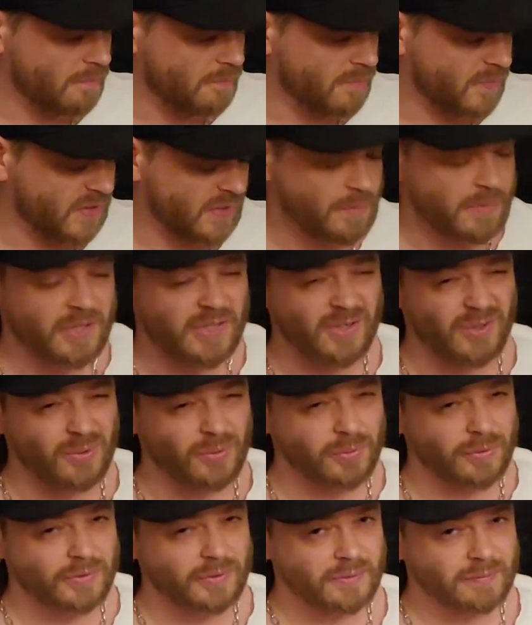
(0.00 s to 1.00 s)
Some of the
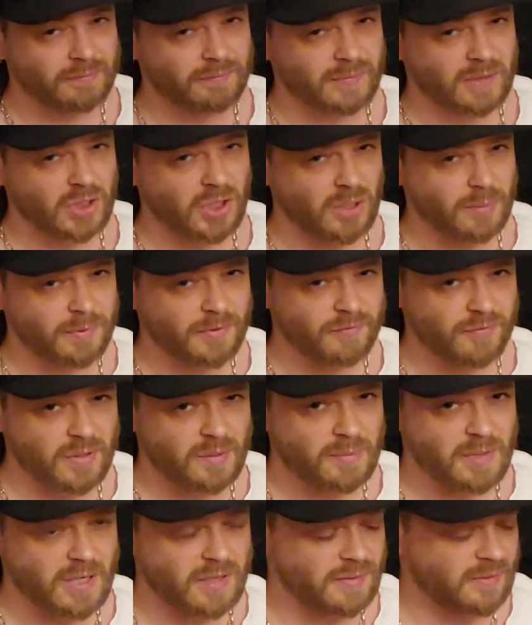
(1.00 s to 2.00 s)
older carbon free
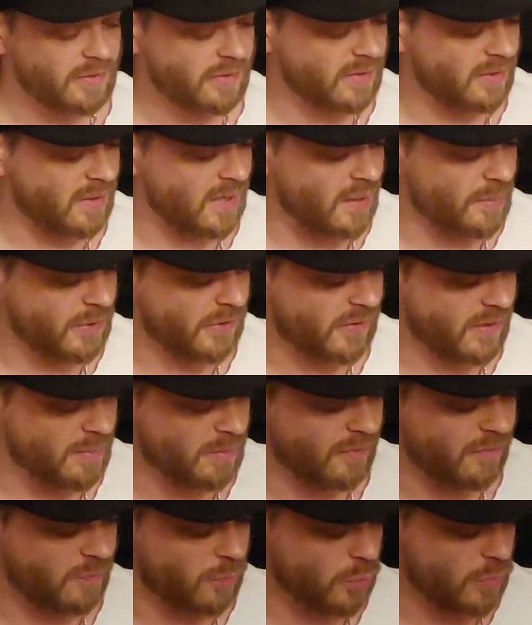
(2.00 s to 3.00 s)
models, I would say
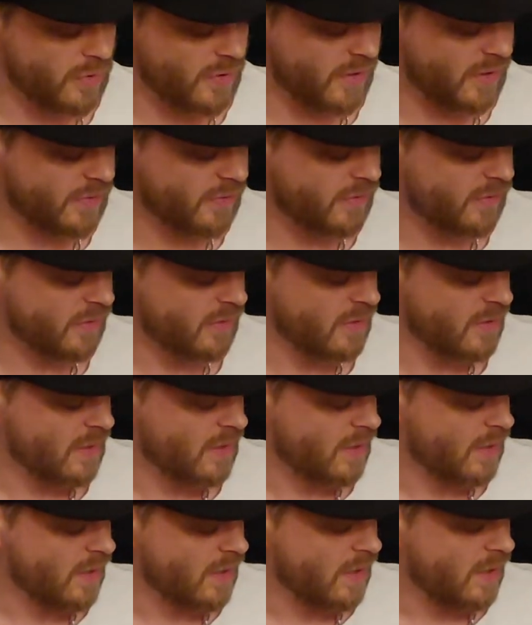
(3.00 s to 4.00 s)
before this,
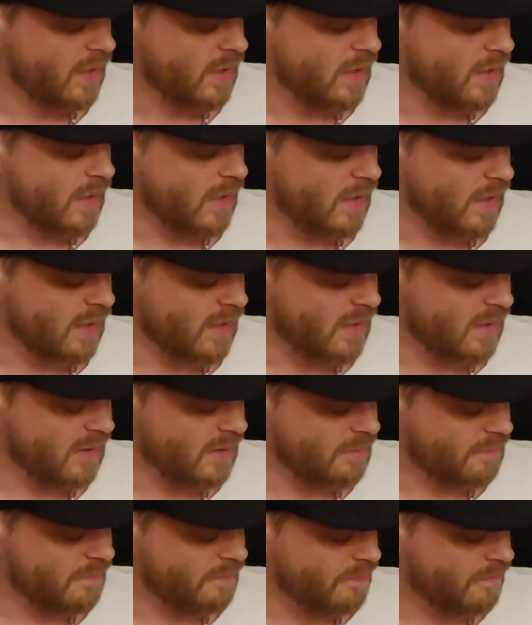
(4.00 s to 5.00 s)

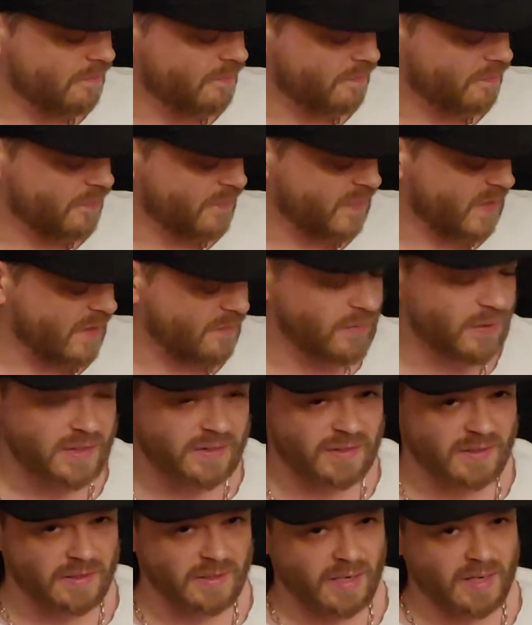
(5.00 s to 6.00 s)
um, definitely
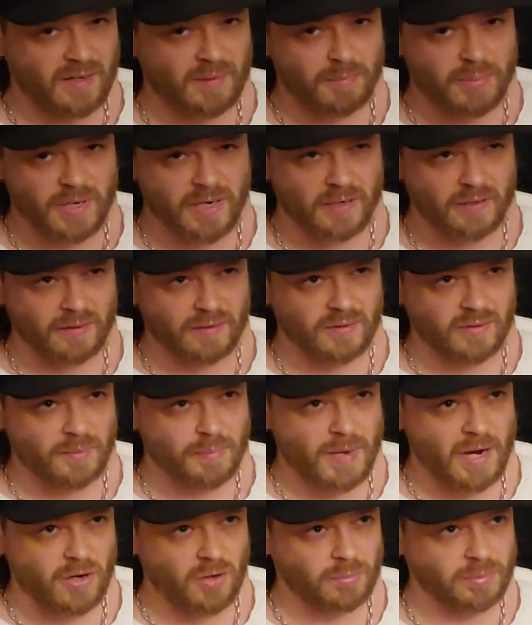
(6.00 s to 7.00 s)
did. I had a pair of the
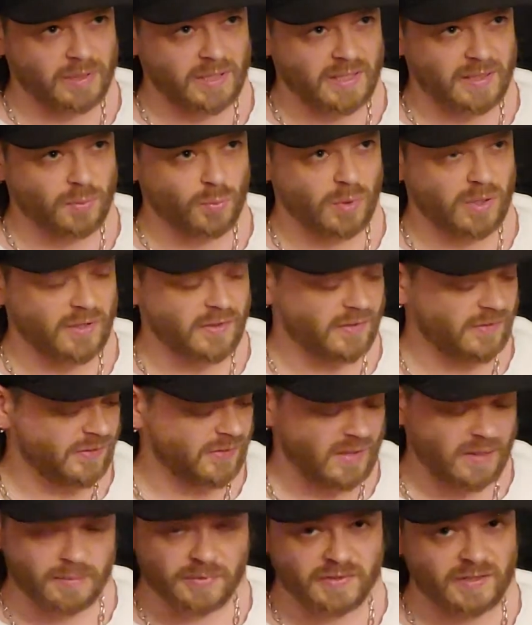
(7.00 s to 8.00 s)
power blading ones,
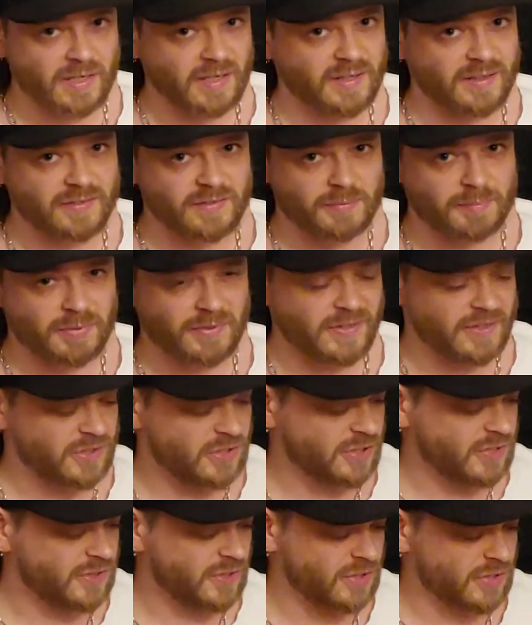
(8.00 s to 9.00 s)
same size, but there
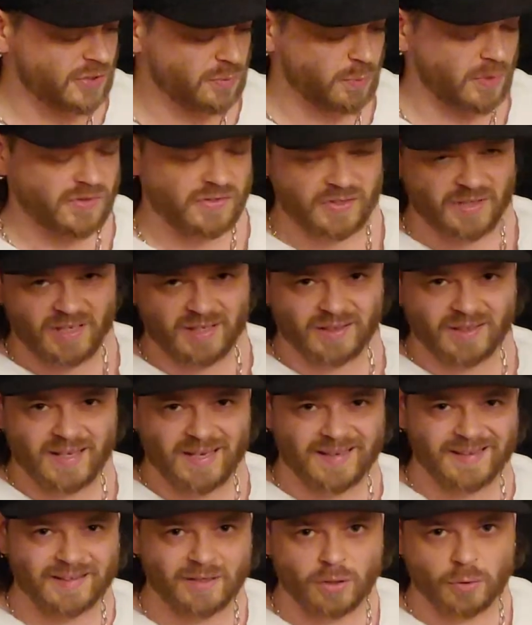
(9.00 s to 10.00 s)
just wasn't a
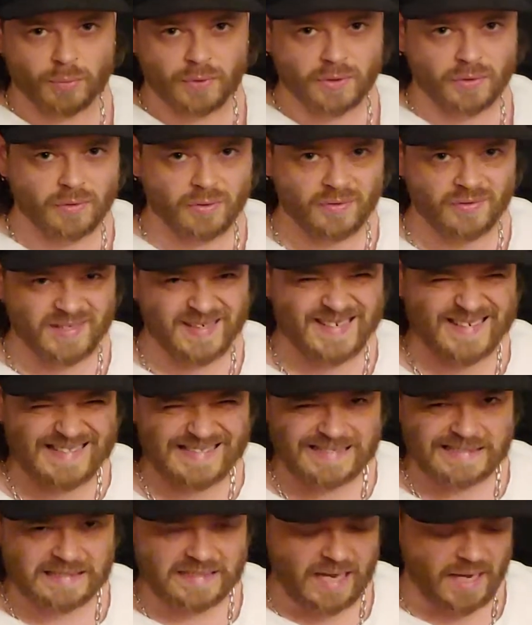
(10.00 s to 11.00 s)
lot going on the
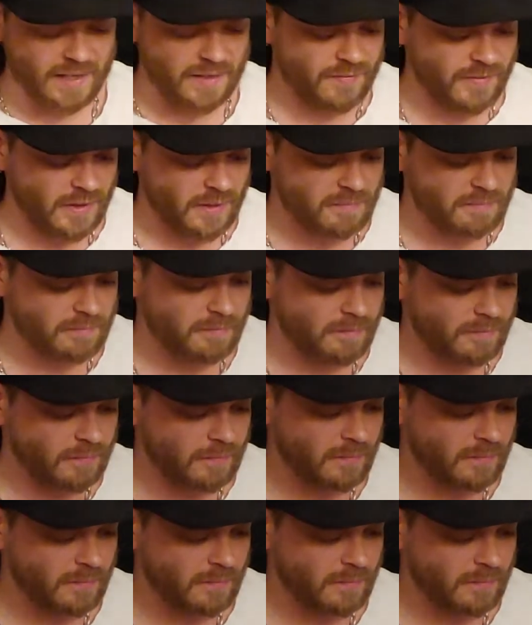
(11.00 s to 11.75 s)
inside of them.